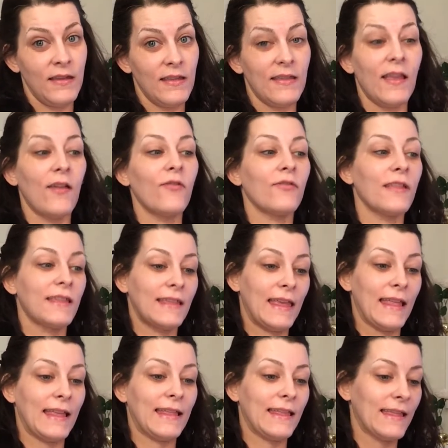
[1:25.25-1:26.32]
So let's
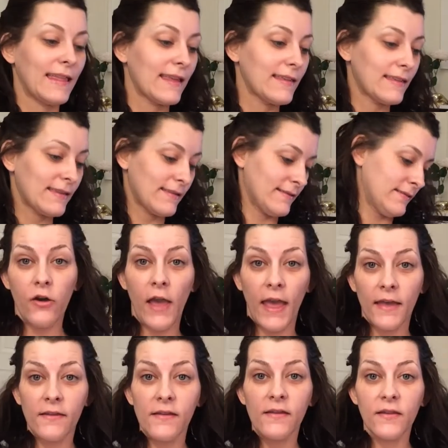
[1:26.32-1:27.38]
get into this.
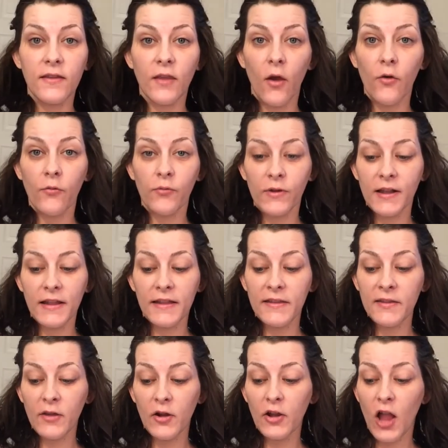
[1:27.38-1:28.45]
Okay, so we're gonna
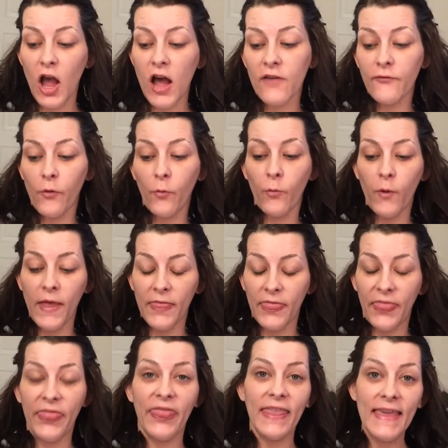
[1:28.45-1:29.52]
start off with
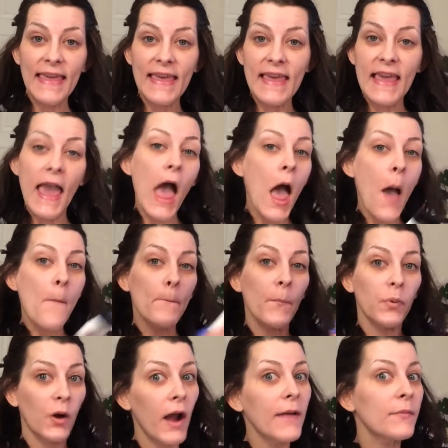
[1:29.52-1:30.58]
the
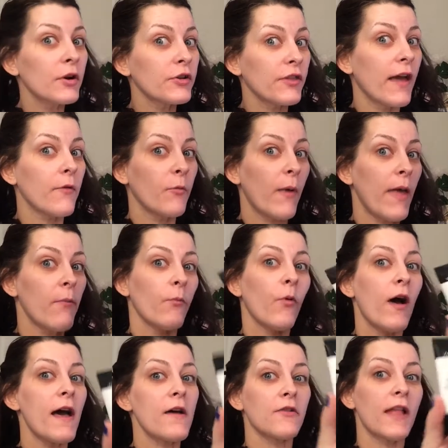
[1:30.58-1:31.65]
primer that Wet n
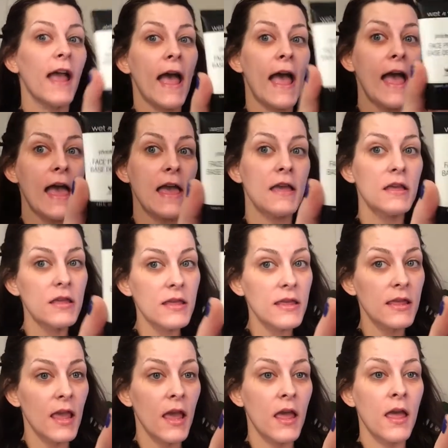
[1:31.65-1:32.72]
Wild
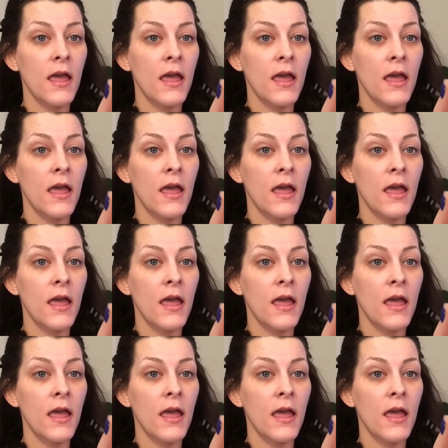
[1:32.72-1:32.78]
has.